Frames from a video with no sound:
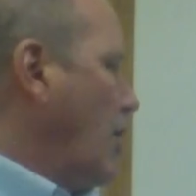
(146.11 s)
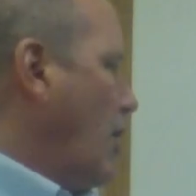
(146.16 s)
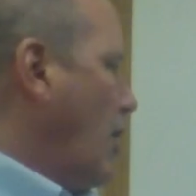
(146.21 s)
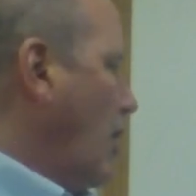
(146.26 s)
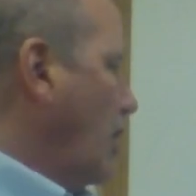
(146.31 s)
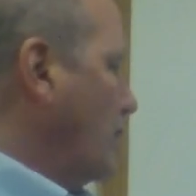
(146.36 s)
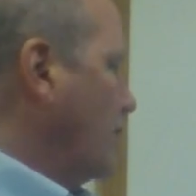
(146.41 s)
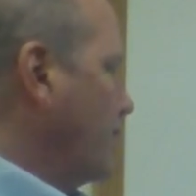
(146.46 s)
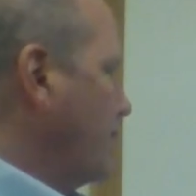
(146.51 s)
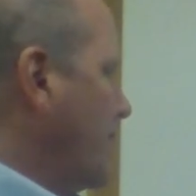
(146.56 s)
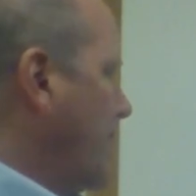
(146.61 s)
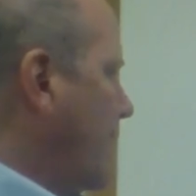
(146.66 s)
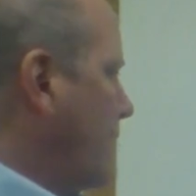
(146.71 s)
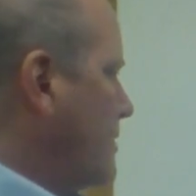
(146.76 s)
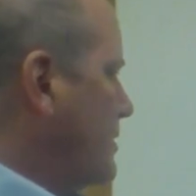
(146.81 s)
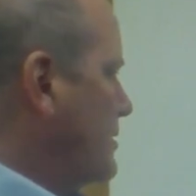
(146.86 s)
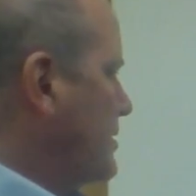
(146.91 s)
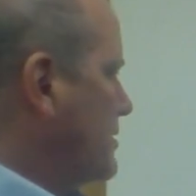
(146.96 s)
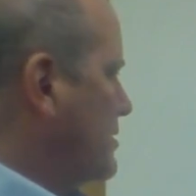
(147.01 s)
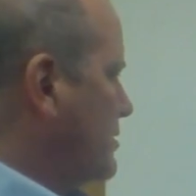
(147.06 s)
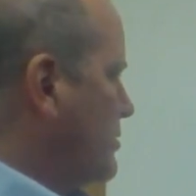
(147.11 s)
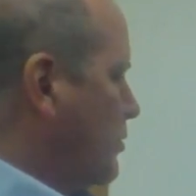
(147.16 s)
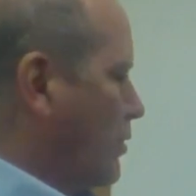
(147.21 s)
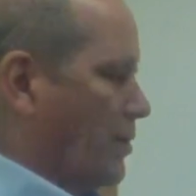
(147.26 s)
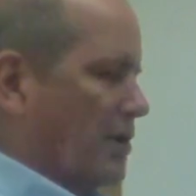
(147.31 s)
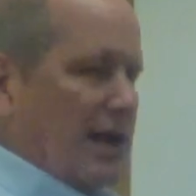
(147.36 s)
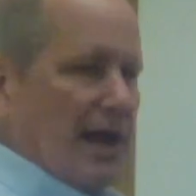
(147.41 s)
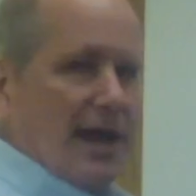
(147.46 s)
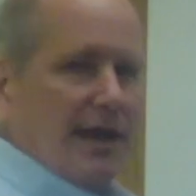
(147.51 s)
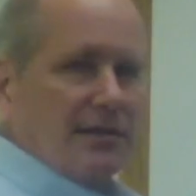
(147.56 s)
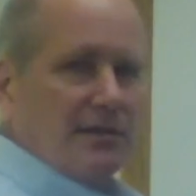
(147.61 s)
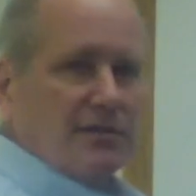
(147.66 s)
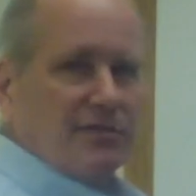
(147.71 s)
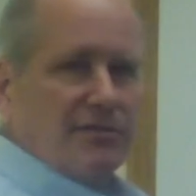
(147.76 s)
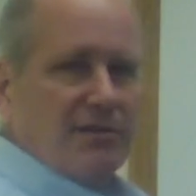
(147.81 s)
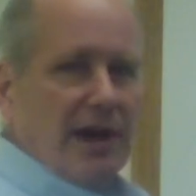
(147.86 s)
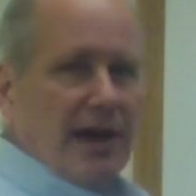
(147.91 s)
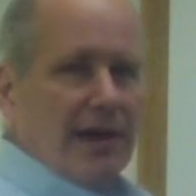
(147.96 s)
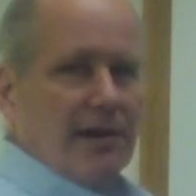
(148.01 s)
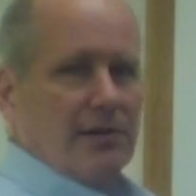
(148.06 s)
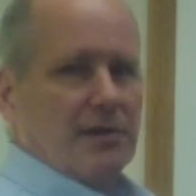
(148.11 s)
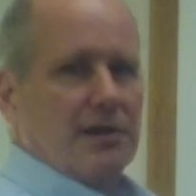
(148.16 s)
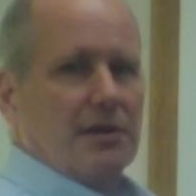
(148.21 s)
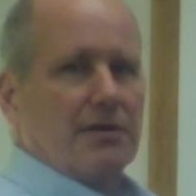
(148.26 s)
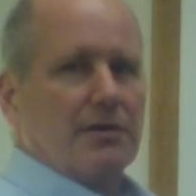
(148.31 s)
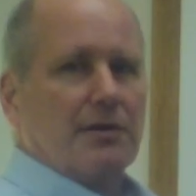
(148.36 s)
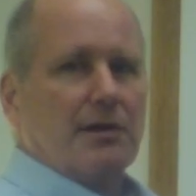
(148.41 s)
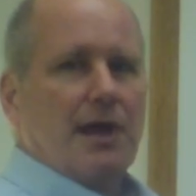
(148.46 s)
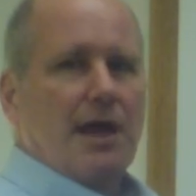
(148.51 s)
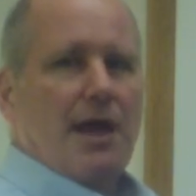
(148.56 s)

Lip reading: all of that is stored at the file layer.